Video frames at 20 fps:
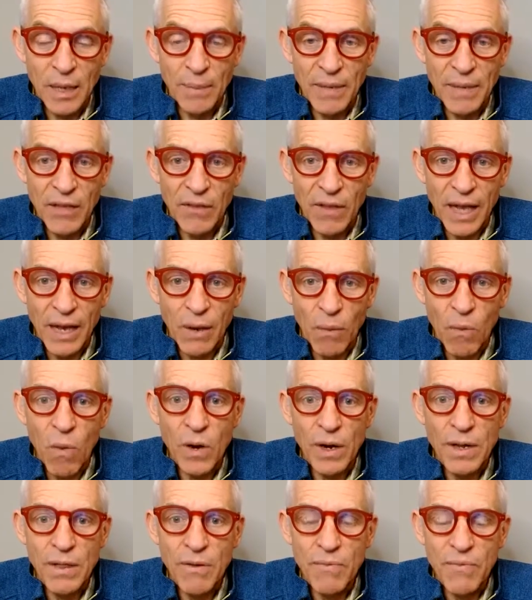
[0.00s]
It's like,
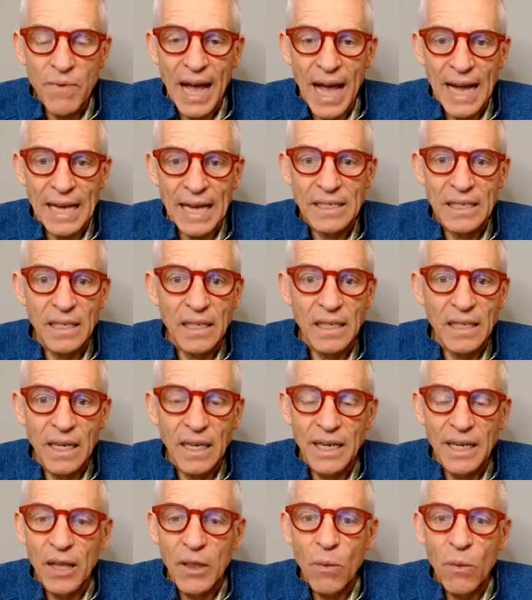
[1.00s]
what are the facts?
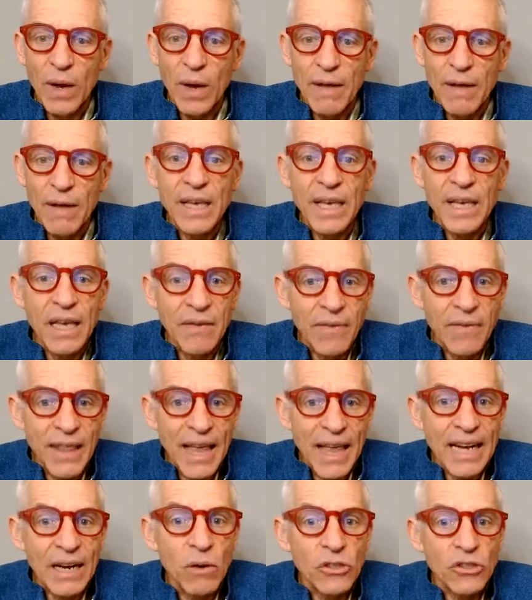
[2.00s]
Another way of thinking for
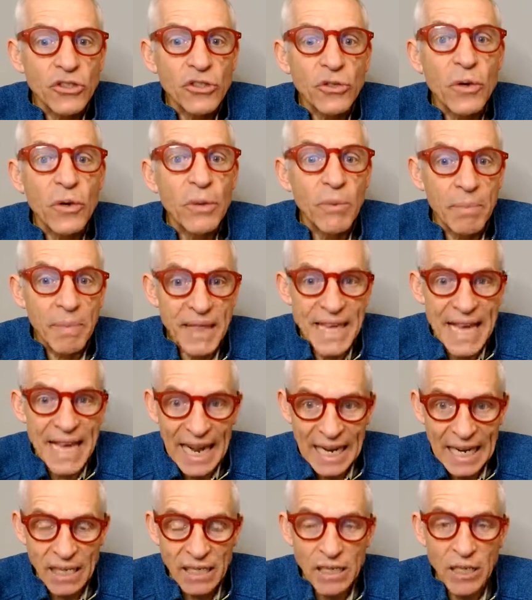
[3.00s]
that on story would be the
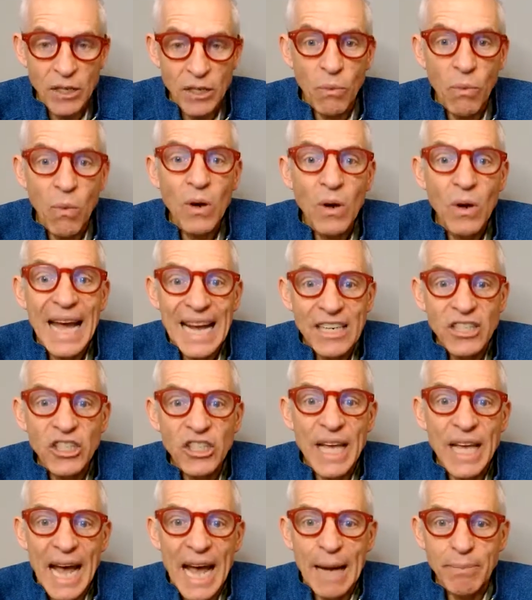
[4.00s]
anecdote. What
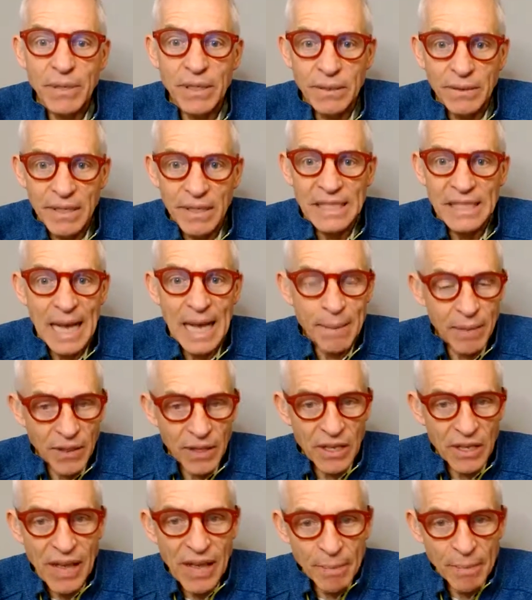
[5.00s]
actually happened? This happened,
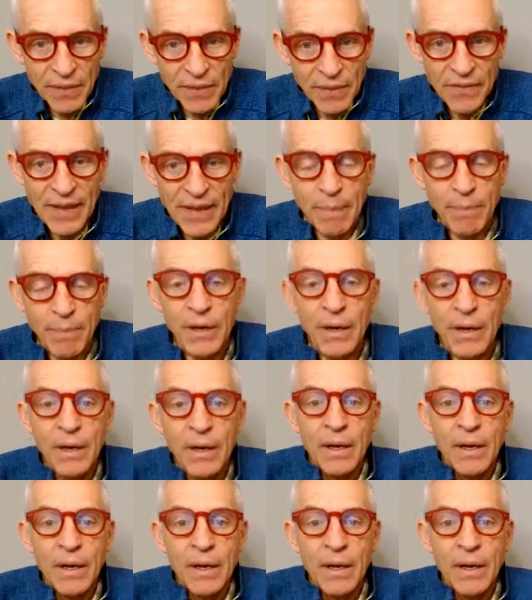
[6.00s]
this happened, this happened.